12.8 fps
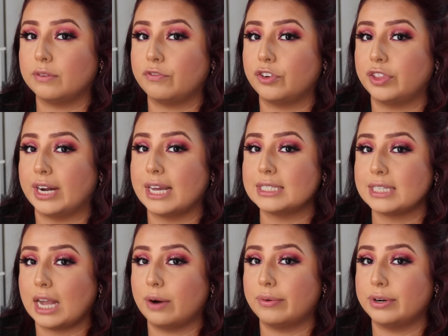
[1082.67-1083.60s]
for the next
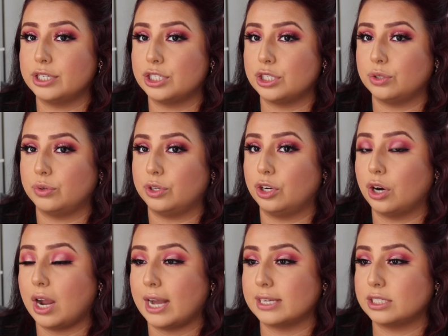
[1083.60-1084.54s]
hour or two
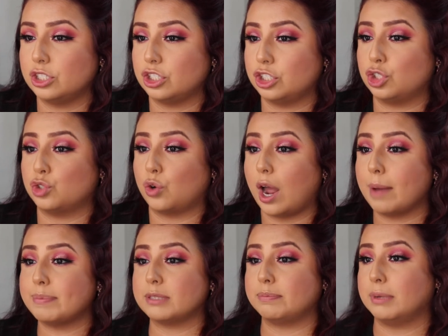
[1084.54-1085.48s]
your oxygen
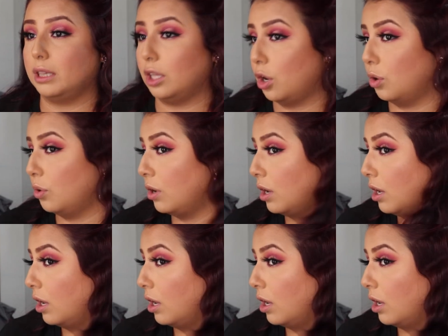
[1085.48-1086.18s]
drops below